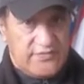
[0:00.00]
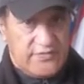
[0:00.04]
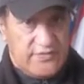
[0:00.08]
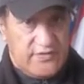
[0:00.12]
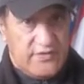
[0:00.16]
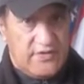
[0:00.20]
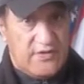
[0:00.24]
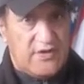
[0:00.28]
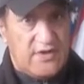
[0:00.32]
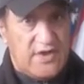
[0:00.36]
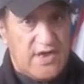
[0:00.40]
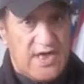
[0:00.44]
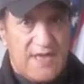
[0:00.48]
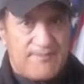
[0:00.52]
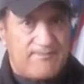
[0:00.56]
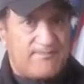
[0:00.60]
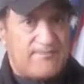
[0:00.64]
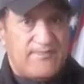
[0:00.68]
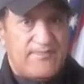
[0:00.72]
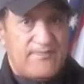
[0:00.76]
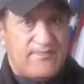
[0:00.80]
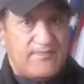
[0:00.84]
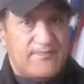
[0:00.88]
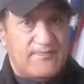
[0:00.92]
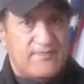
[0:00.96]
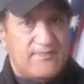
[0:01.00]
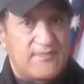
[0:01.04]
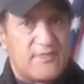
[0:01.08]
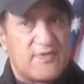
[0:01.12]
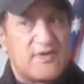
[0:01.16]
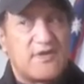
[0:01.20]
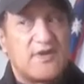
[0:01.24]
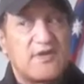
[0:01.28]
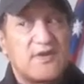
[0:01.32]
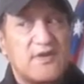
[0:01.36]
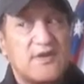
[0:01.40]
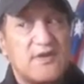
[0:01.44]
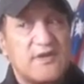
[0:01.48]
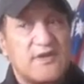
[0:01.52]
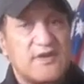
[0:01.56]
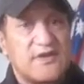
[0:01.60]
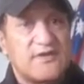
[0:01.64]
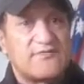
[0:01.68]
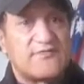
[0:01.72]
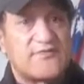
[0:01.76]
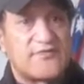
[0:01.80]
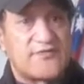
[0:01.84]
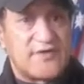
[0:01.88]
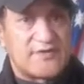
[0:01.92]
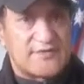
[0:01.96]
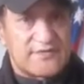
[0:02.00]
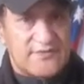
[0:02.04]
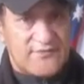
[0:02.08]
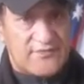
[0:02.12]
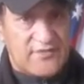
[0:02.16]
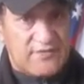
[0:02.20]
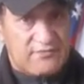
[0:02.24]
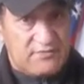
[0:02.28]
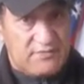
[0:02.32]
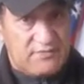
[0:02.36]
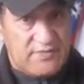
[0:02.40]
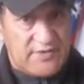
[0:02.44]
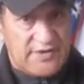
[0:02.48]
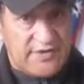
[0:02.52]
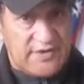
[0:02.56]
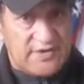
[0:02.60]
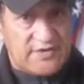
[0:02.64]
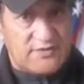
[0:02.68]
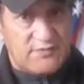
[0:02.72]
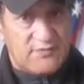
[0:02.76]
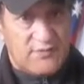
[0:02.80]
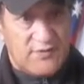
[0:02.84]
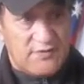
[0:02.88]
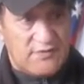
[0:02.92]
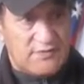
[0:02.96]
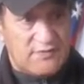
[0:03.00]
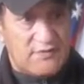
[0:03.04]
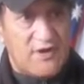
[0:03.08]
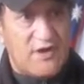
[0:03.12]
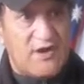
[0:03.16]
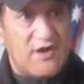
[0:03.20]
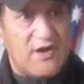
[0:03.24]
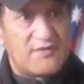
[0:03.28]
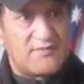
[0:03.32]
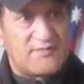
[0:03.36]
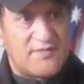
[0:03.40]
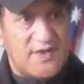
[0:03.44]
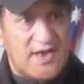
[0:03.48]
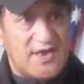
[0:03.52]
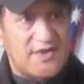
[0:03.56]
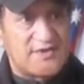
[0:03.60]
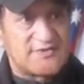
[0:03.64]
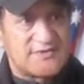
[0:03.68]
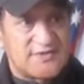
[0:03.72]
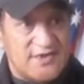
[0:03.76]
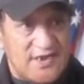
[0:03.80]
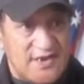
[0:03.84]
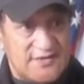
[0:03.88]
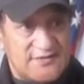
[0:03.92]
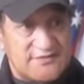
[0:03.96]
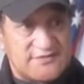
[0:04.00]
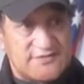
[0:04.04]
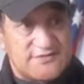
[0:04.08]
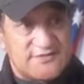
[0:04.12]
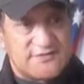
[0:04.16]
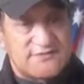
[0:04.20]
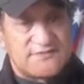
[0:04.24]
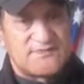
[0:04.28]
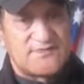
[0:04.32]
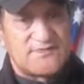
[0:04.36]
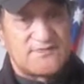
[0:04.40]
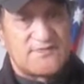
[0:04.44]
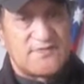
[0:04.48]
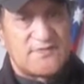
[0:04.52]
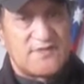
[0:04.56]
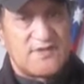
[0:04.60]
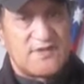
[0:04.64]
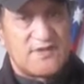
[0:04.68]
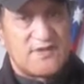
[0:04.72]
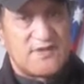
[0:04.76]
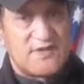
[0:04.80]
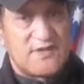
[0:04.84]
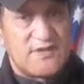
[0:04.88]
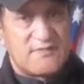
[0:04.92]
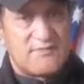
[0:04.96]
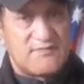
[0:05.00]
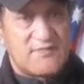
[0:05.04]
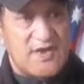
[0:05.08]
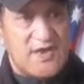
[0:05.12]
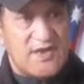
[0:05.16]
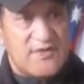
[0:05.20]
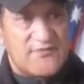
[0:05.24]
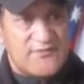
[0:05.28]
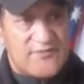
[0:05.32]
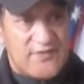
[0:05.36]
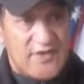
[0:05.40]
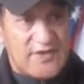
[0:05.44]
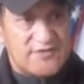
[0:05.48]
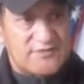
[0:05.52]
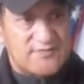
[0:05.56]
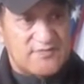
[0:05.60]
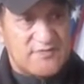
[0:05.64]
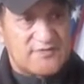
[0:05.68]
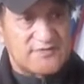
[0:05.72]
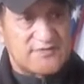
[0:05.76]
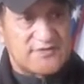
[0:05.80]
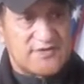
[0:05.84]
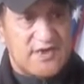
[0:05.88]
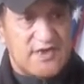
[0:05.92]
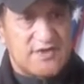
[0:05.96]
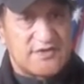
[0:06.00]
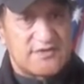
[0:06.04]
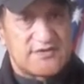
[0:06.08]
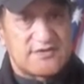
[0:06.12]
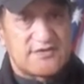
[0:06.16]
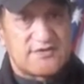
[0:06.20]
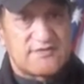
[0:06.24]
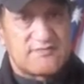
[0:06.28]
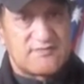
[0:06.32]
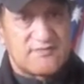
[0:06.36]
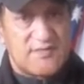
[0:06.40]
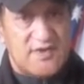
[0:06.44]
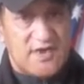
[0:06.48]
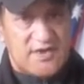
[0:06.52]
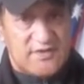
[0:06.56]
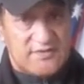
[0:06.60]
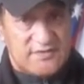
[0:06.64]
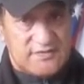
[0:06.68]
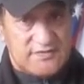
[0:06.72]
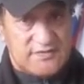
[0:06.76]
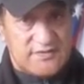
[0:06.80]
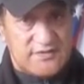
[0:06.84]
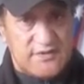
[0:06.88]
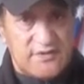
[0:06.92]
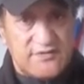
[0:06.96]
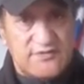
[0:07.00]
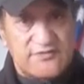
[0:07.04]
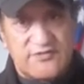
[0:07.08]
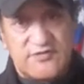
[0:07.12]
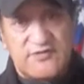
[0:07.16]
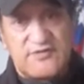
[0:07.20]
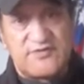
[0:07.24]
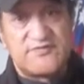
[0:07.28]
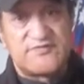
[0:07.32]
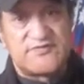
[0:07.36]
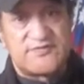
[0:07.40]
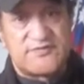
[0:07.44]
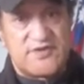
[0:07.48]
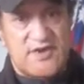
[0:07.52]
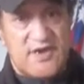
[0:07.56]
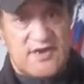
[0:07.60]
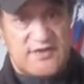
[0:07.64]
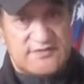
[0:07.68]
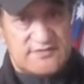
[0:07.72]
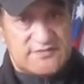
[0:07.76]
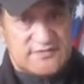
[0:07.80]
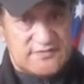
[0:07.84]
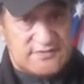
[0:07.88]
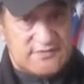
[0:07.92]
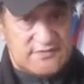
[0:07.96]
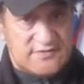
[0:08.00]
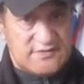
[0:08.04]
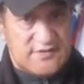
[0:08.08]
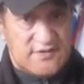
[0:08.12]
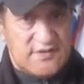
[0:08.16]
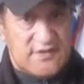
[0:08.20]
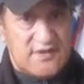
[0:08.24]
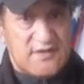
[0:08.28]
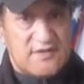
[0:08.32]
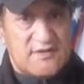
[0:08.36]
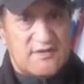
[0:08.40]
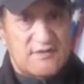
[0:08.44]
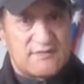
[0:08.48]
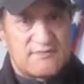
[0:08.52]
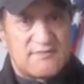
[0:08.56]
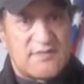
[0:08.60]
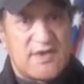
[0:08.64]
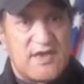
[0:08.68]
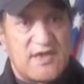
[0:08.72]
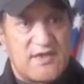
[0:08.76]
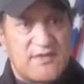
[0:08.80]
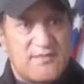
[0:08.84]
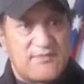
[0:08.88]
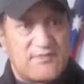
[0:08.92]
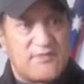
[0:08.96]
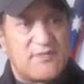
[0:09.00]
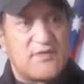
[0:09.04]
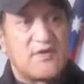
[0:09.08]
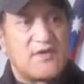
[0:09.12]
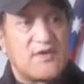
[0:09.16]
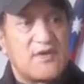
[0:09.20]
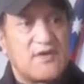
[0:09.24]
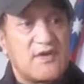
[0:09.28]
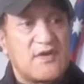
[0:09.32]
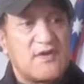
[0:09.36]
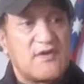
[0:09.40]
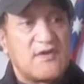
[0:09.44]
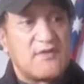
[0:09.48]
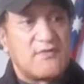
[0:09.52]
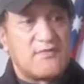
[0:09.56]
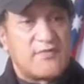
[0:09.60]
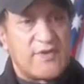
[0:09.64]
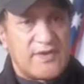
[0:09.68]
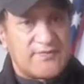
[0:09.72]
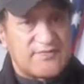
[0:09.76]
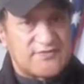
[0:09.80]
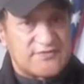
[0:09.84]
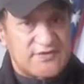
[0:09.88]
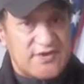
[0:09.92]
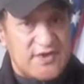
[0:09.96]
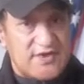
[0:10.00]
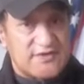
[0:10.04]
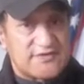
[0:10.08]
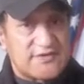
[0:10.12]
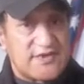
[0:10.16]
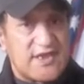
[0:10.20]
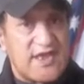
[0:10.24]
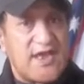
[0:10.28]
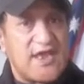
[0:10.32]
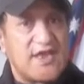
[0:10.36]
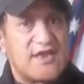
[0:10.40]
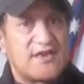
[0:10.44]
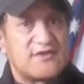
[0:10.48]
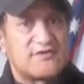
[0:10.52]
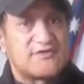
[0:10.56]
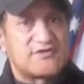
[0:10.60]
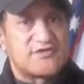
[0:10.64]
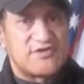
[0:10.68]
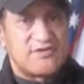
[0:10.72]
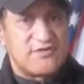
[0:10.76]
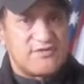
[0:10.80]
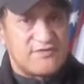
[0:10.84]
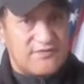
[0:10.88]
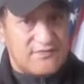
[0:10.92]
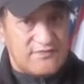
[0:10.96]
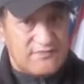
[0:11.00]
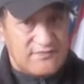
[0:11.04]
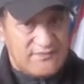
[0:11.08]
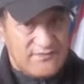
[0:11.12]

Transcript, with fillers: You're up in front of everybody in the world on my sites, my Facebook sites, my YouTube sites, my websites and two